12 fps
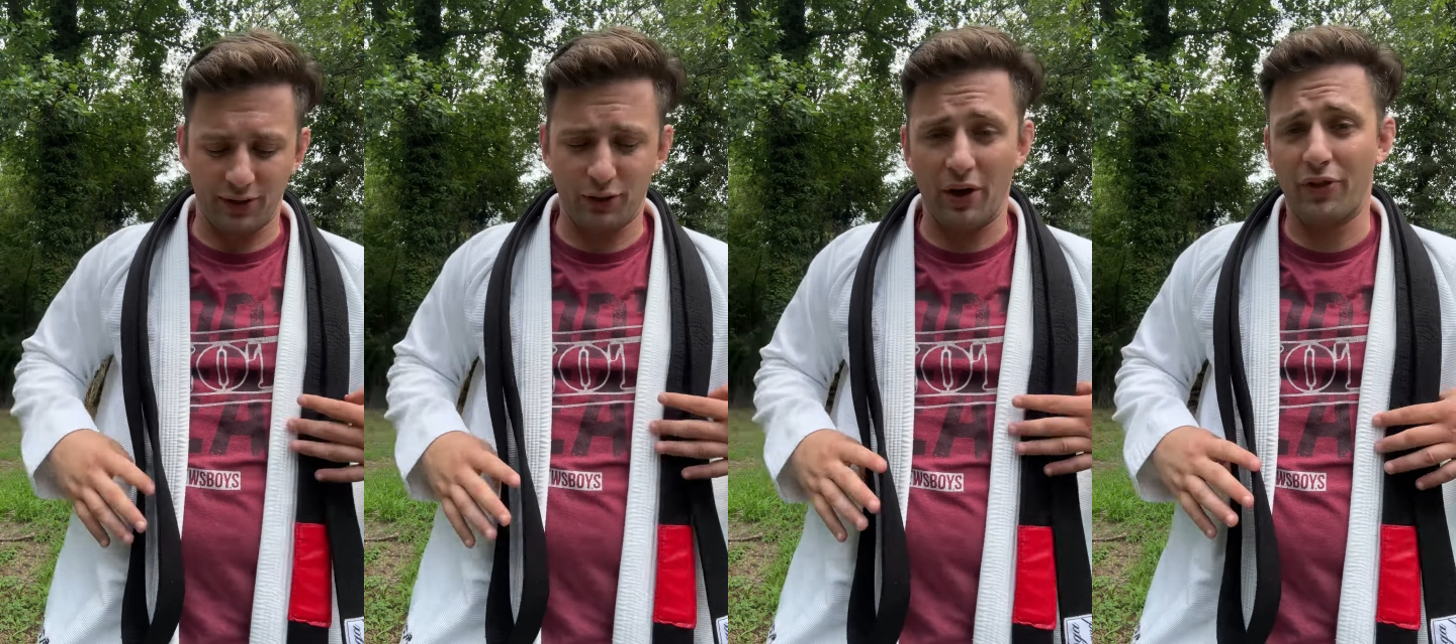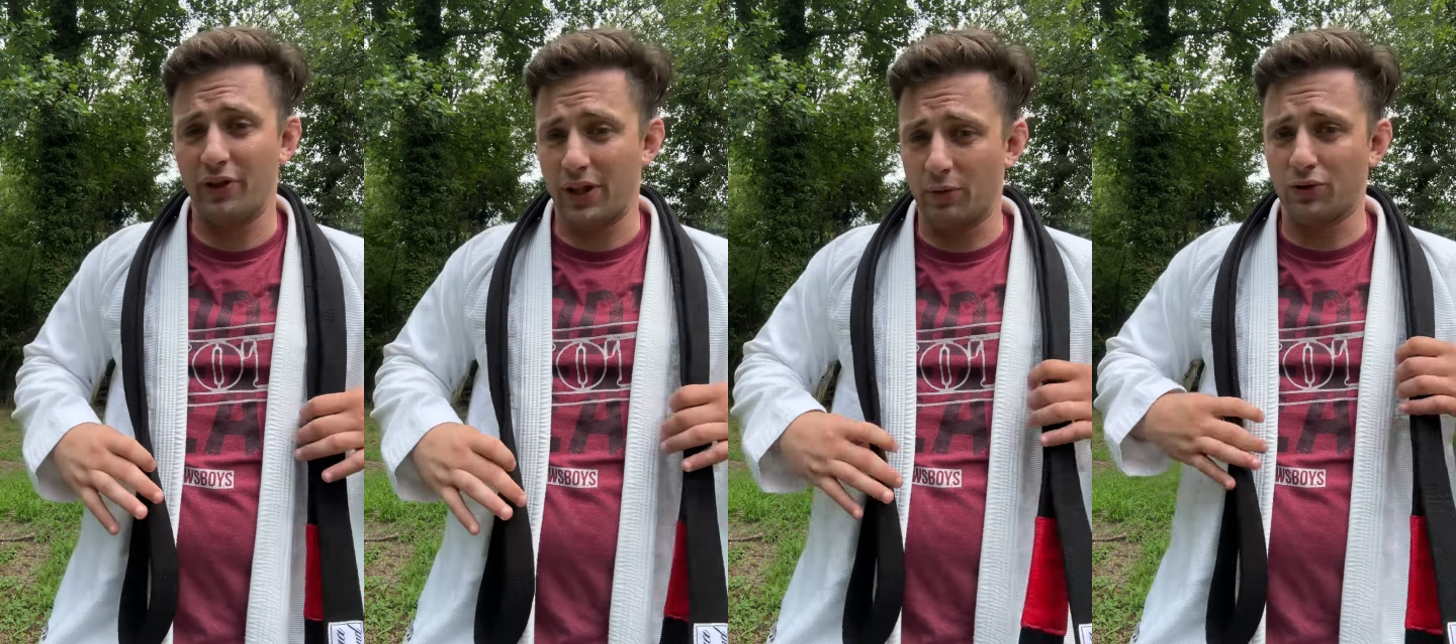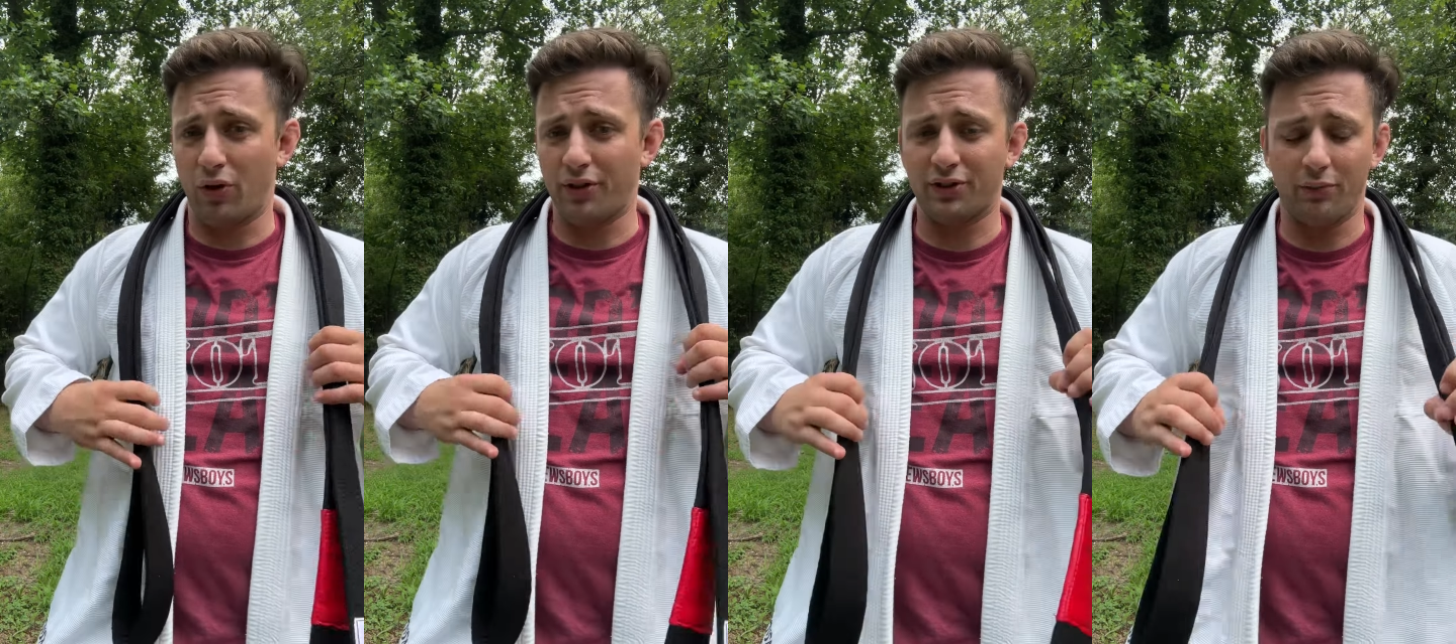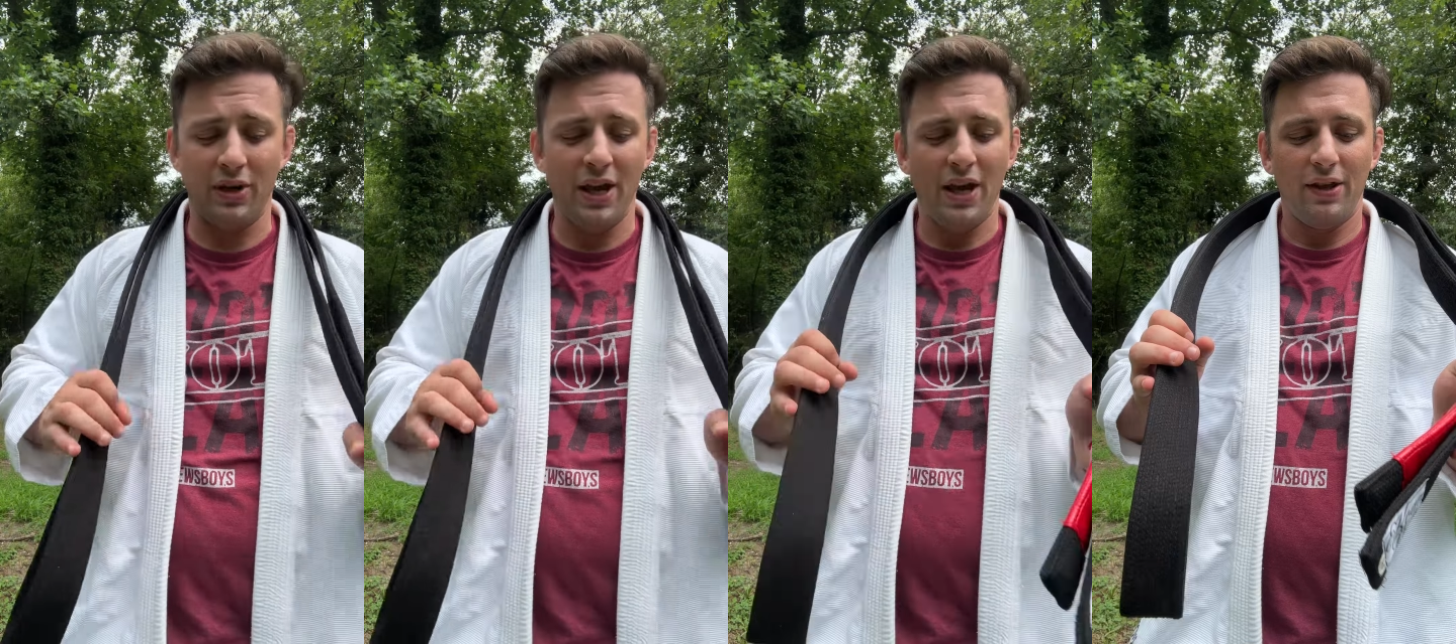So I thought that was awesome
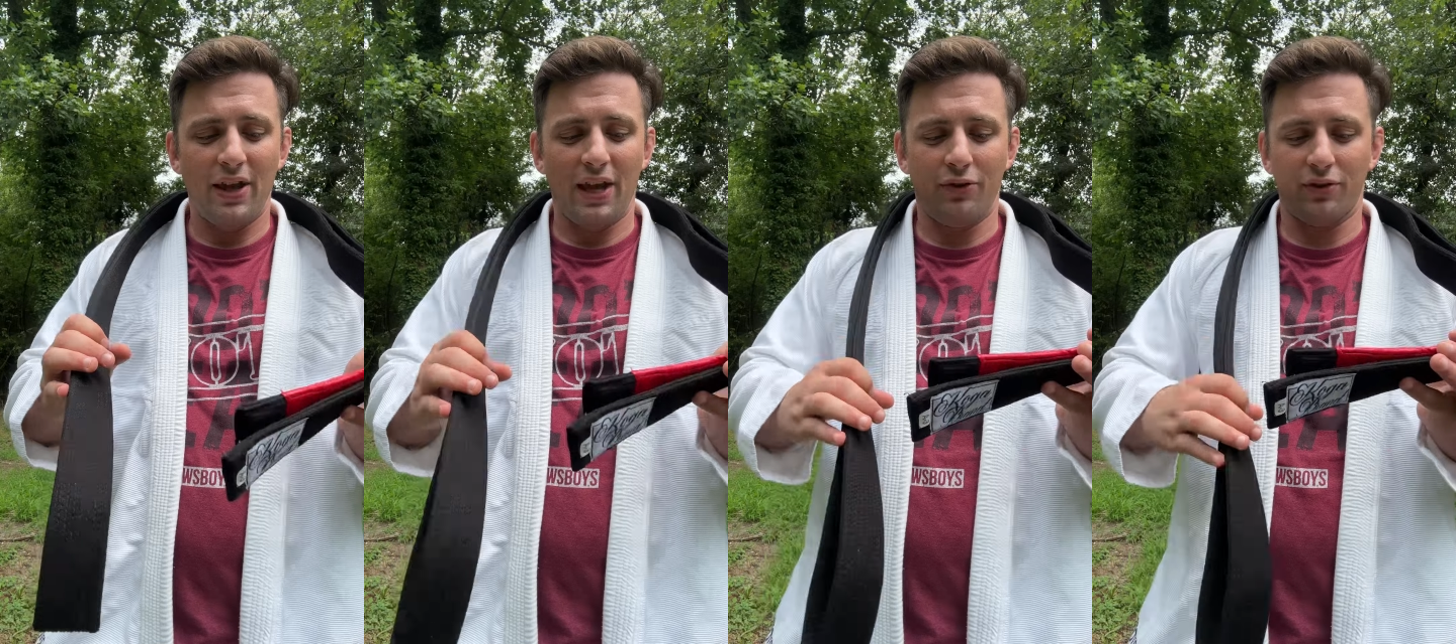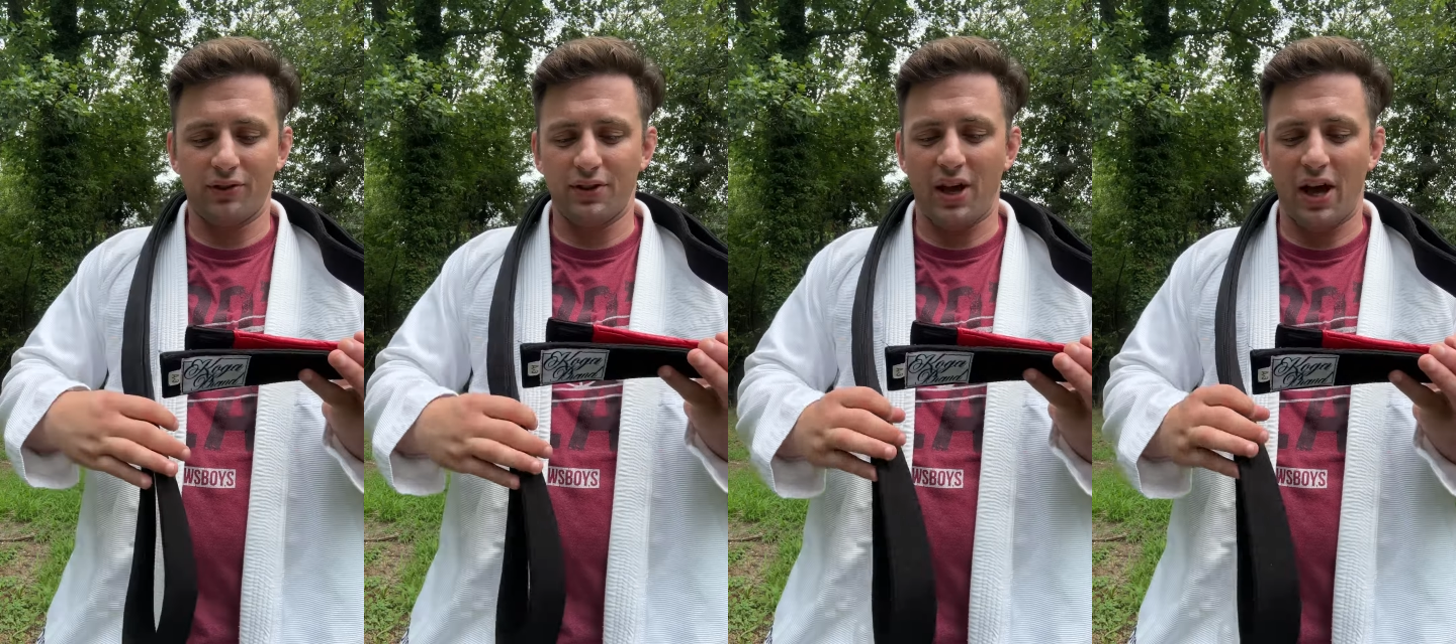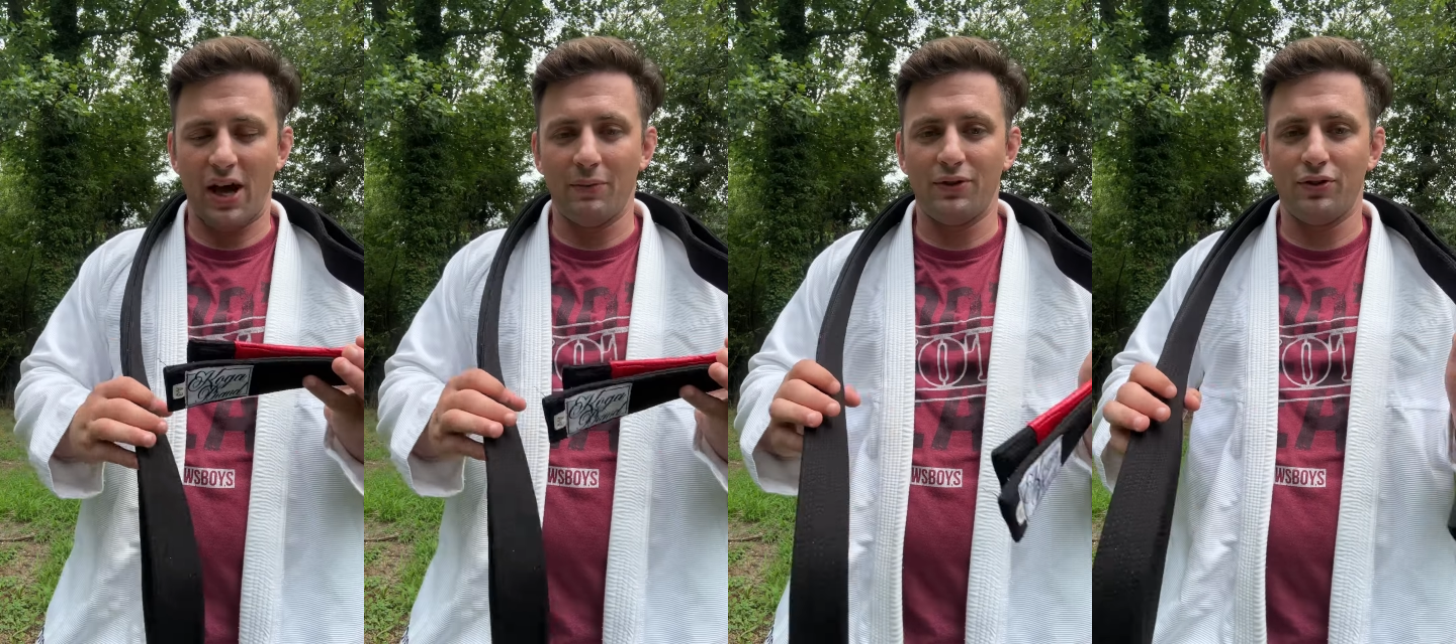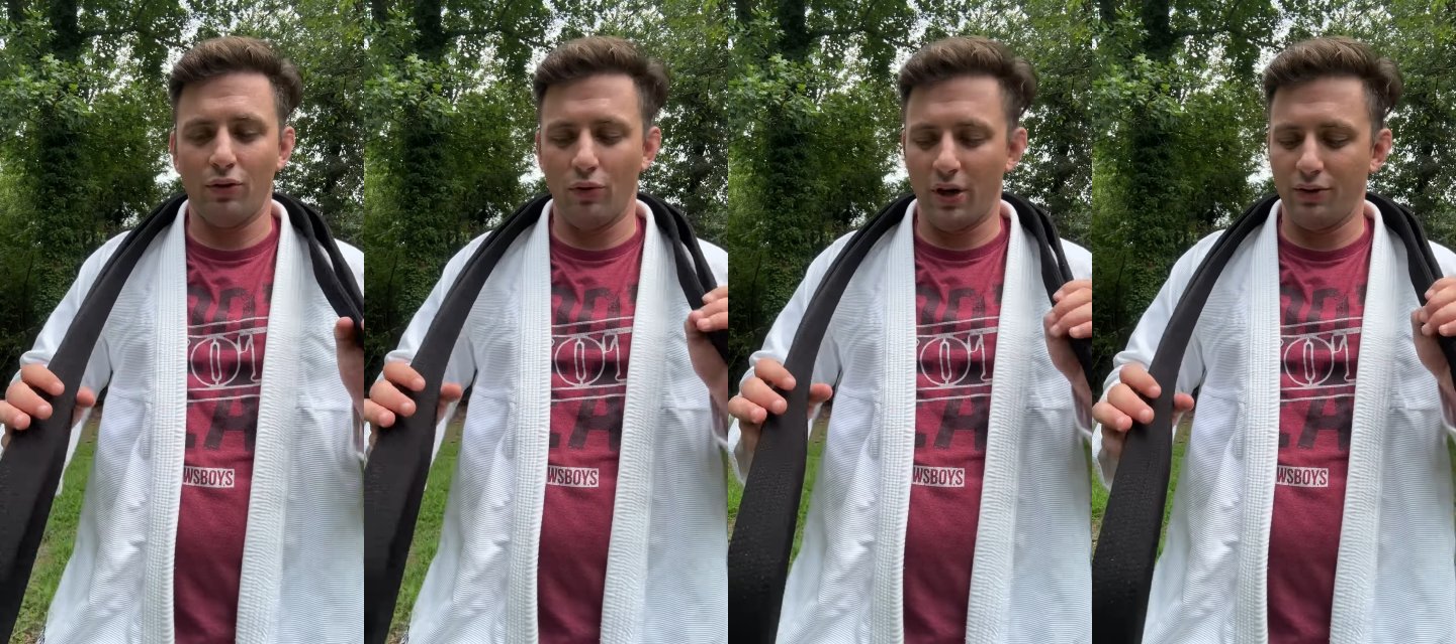that he took the time
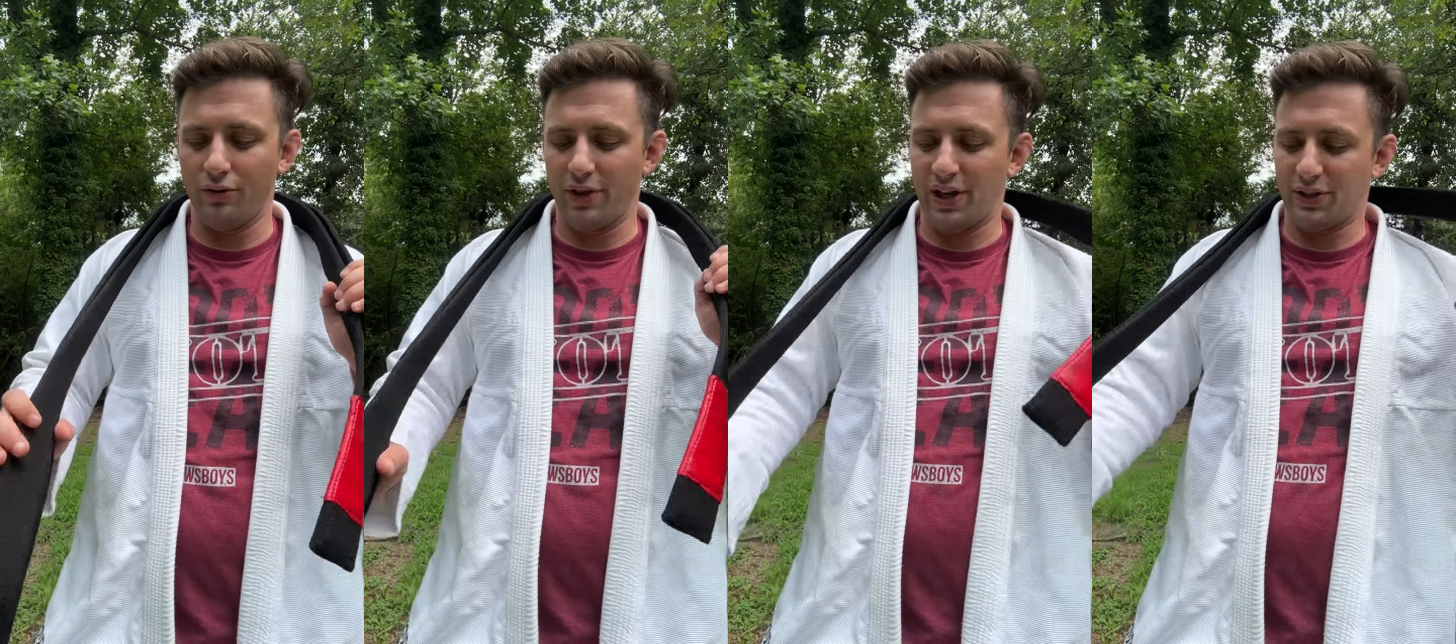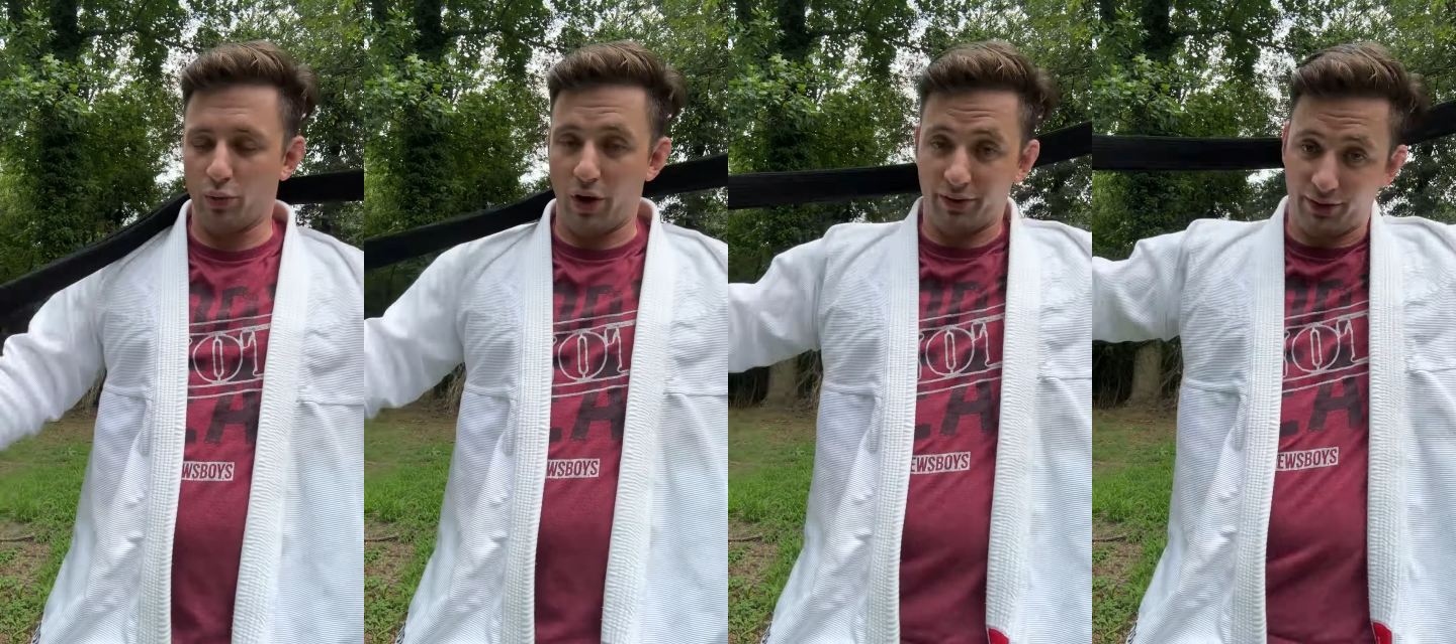to do that as well.